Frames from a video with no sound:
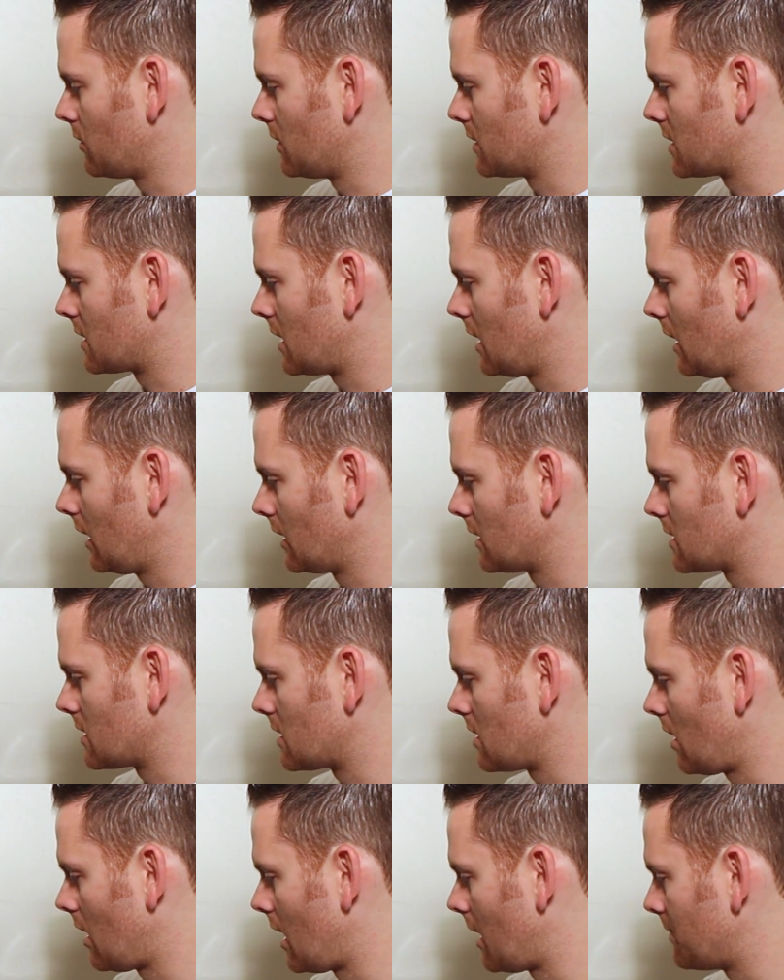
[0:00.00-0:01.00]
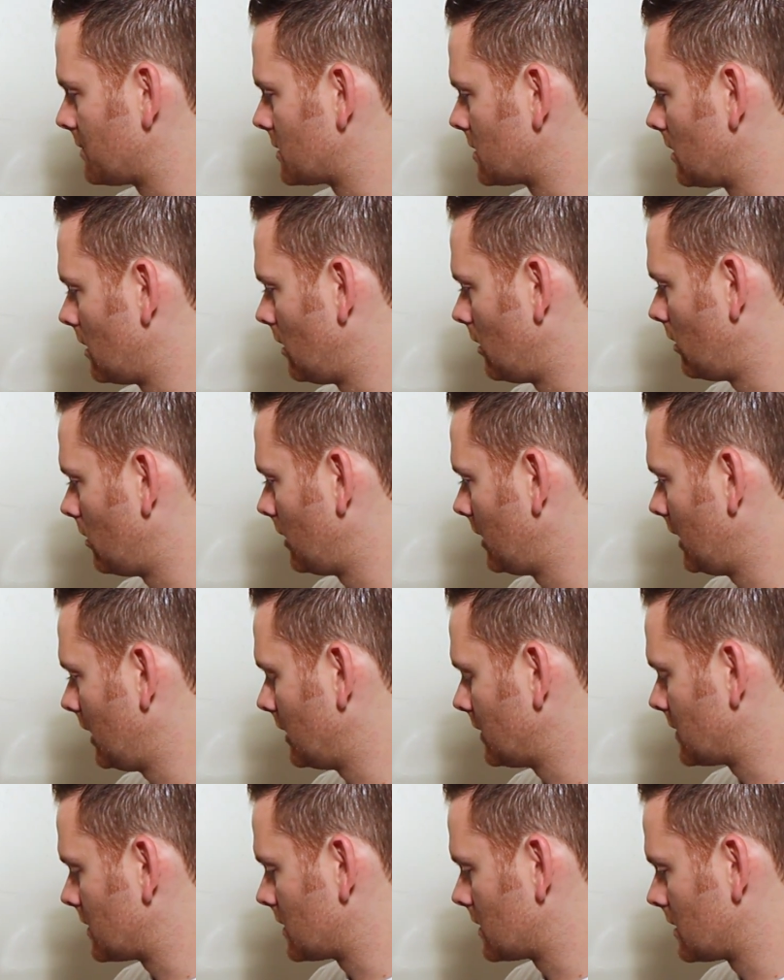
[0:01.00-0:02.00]
to a skidding stop. So
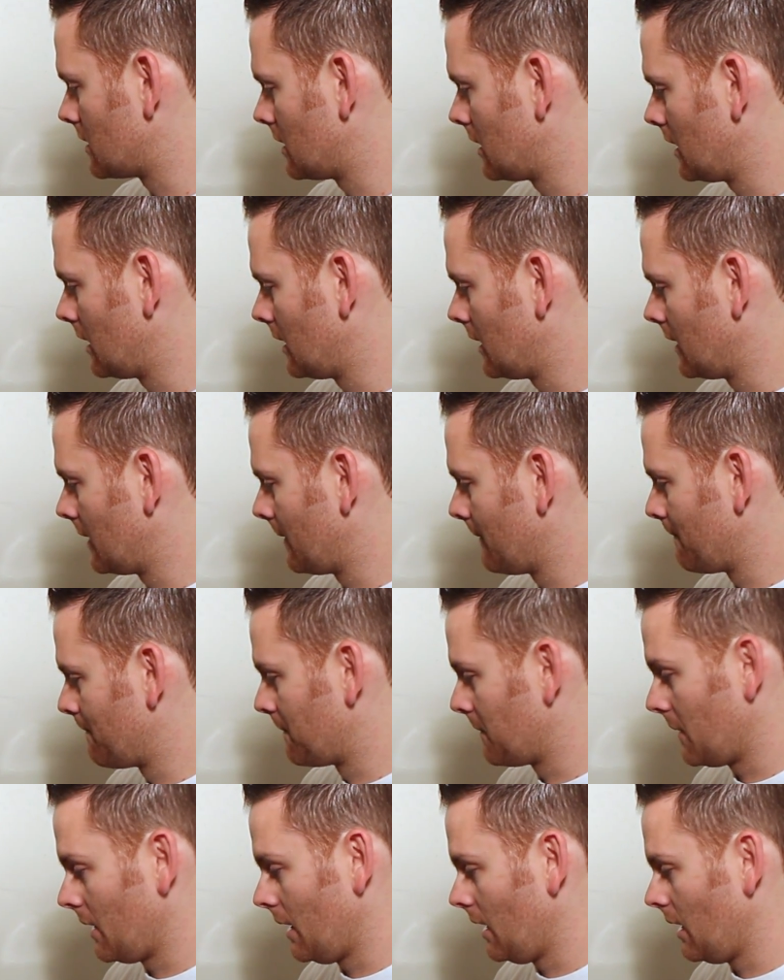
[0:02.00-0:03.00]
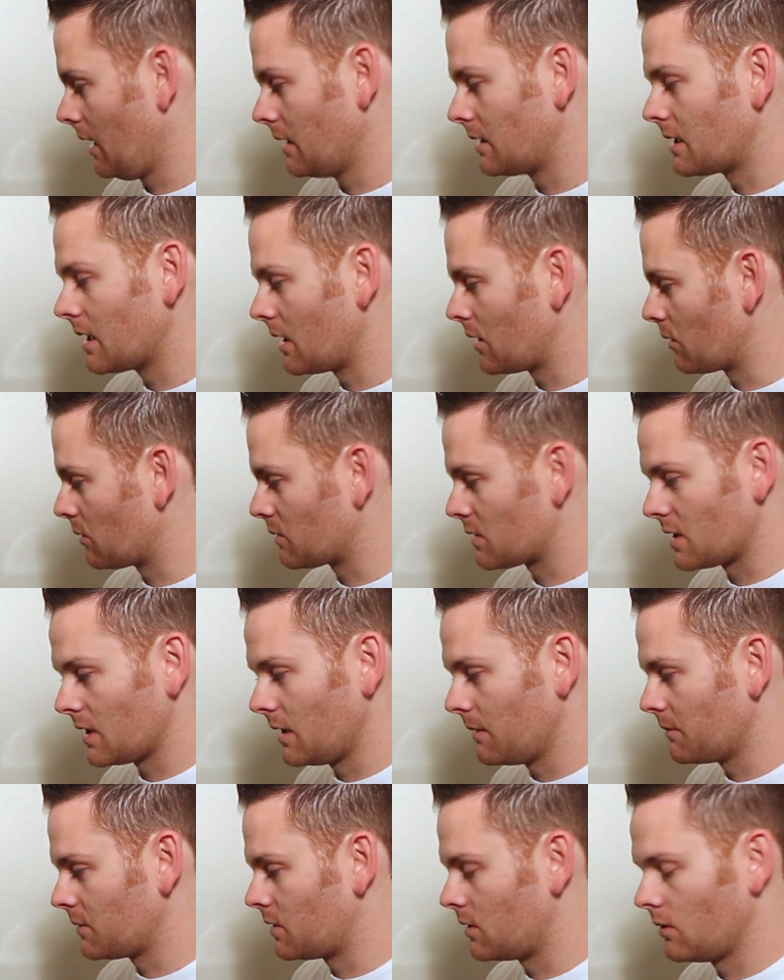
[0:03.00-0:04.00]
it didn't
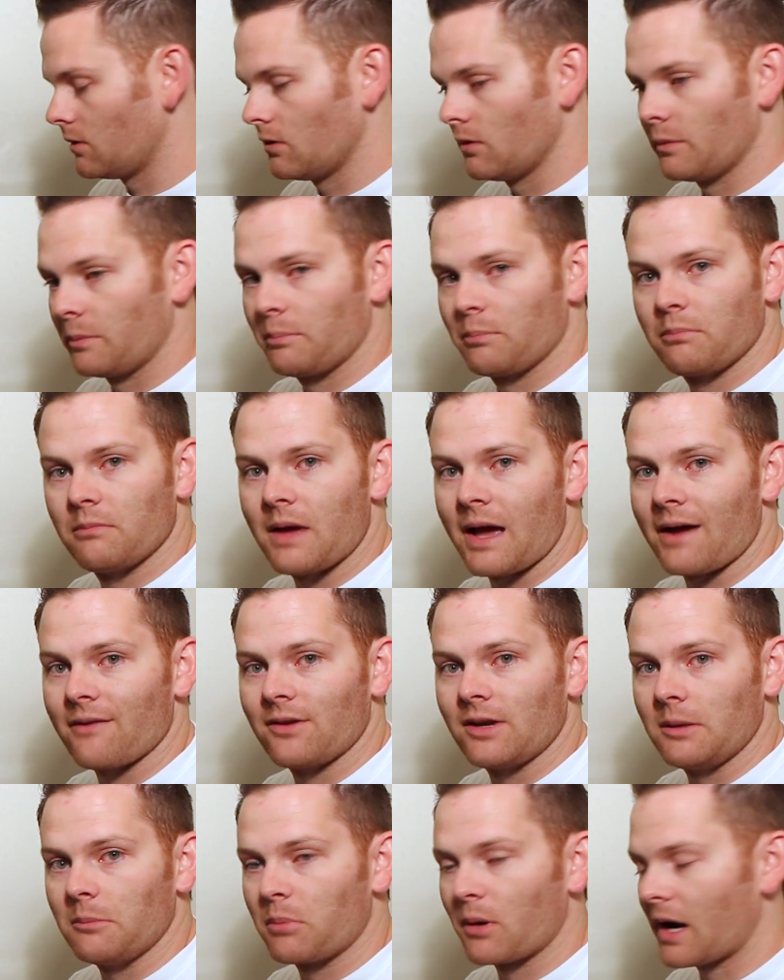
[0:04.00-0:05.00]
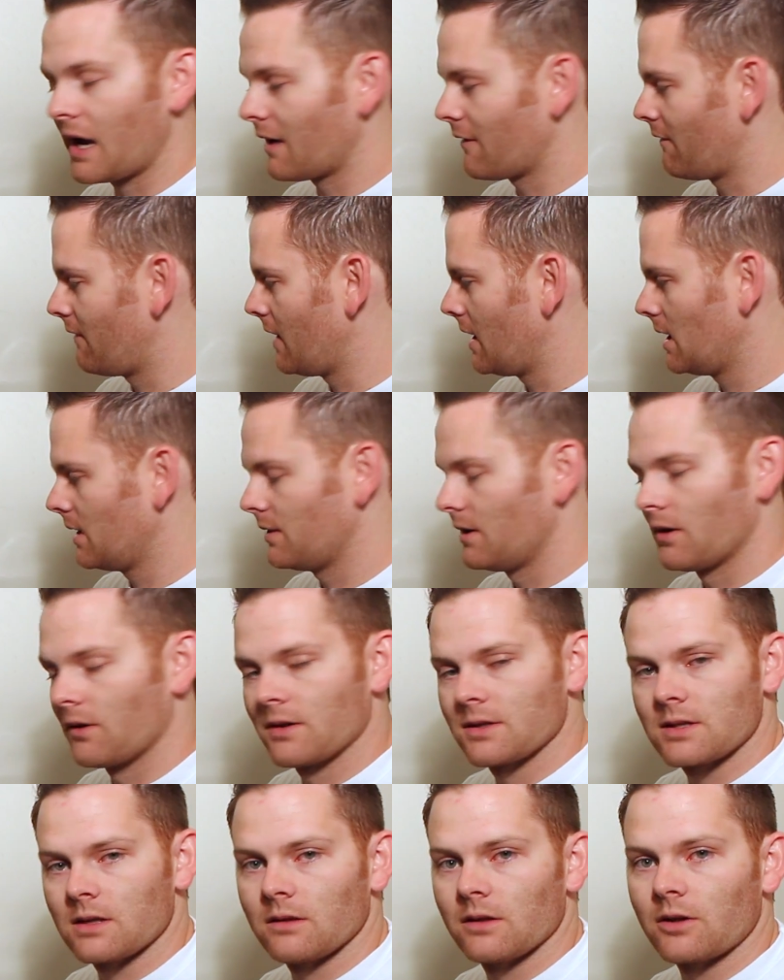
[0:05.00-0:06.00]
seem to have any brake fade.
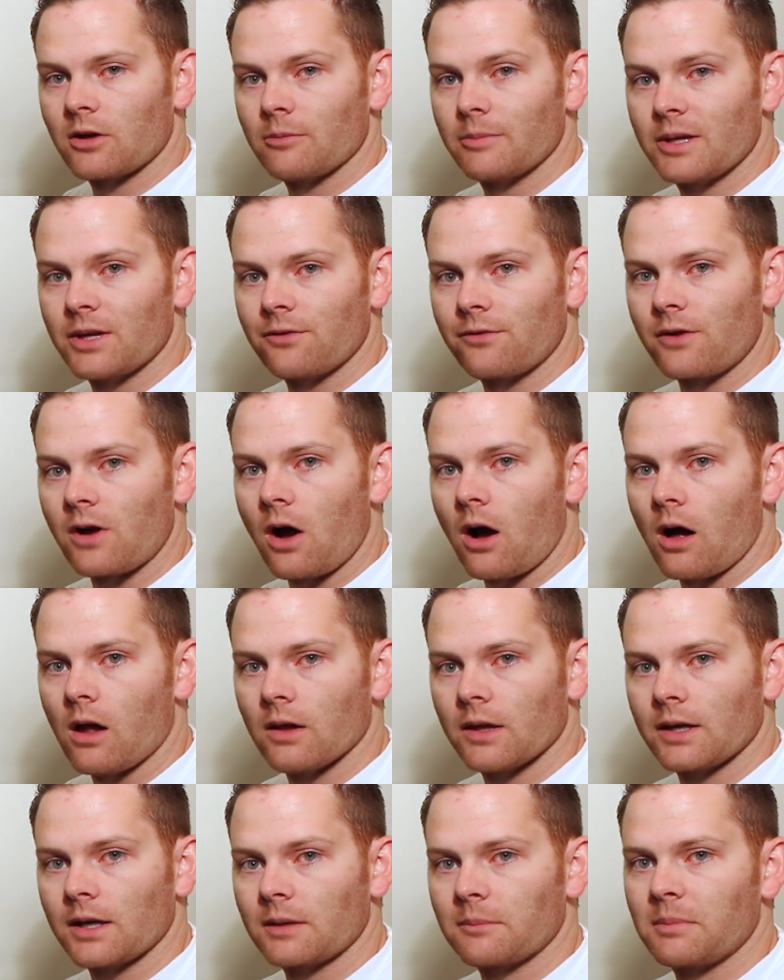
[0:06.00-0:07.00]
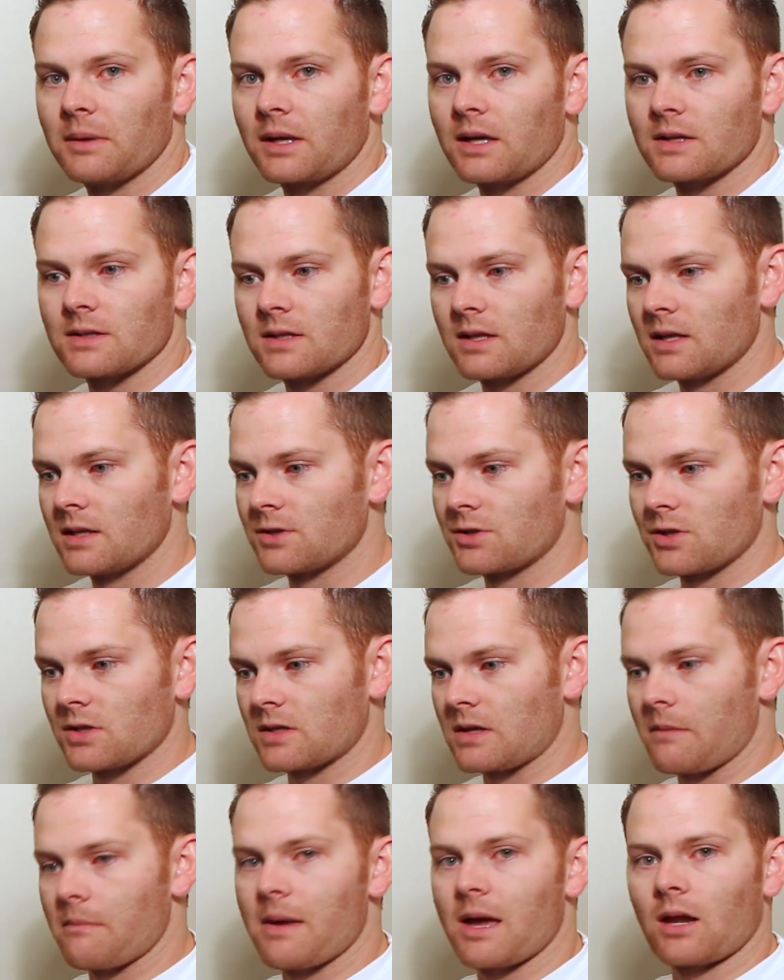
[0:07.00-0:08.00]
There is a little bit of galling because it is
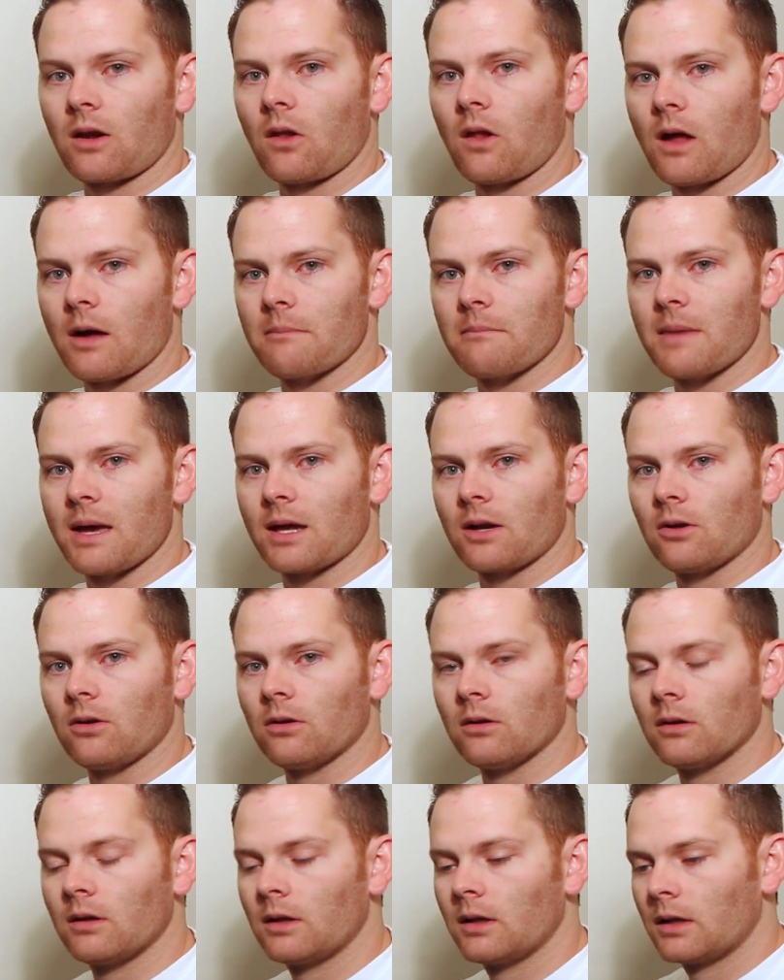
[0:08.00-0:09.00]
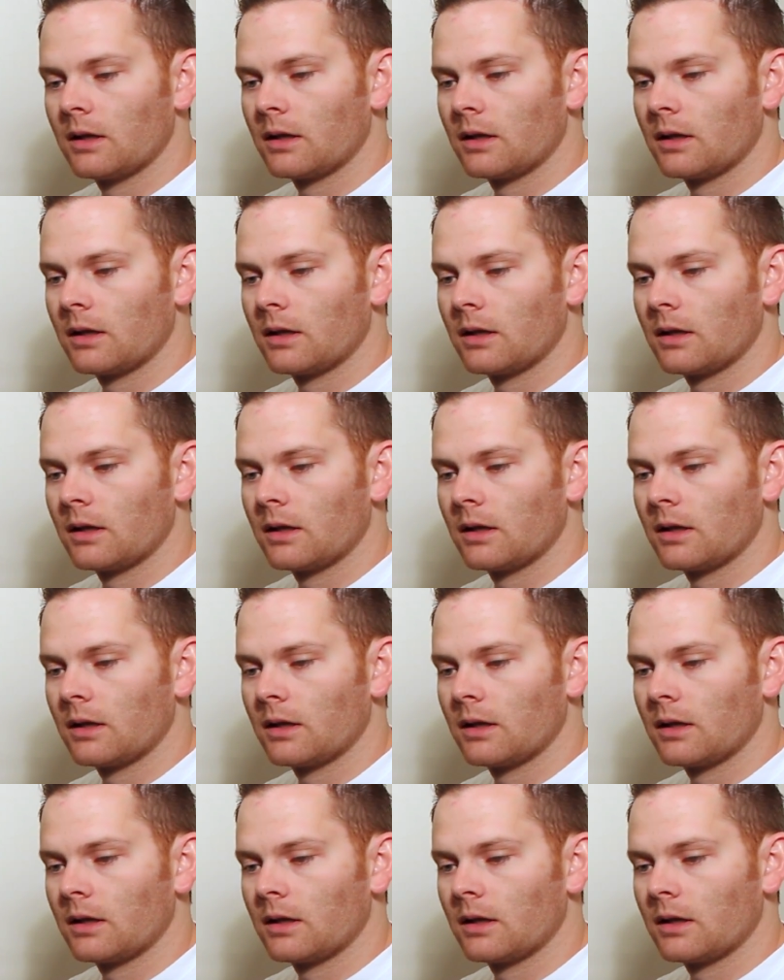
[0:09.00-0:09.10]
just a metal on metal